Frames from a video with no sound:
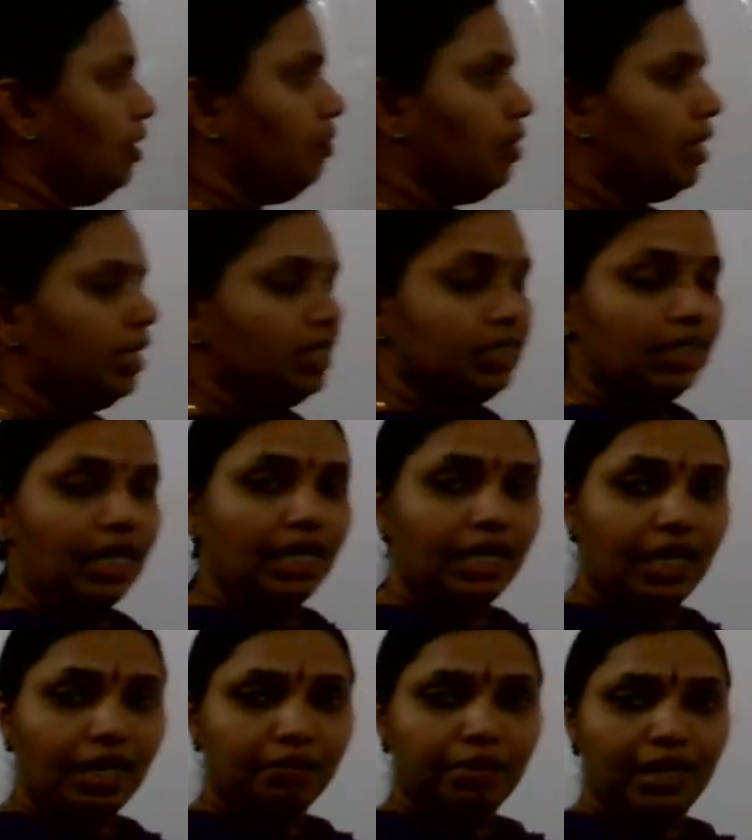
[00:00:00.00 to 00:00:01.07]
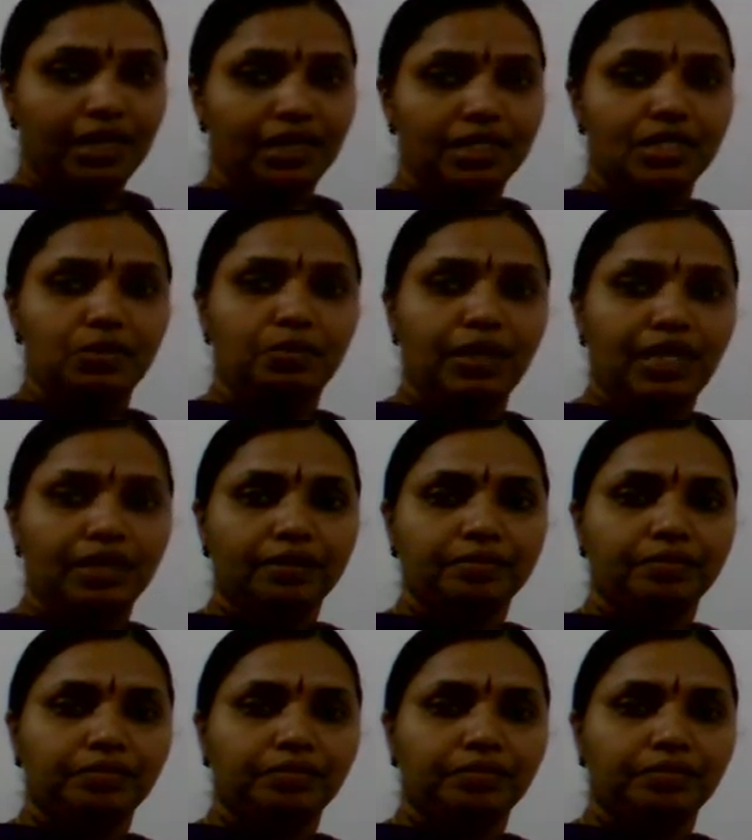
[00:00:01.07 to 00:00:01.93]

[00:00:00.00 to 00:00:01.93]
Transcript: What is sin A minus B?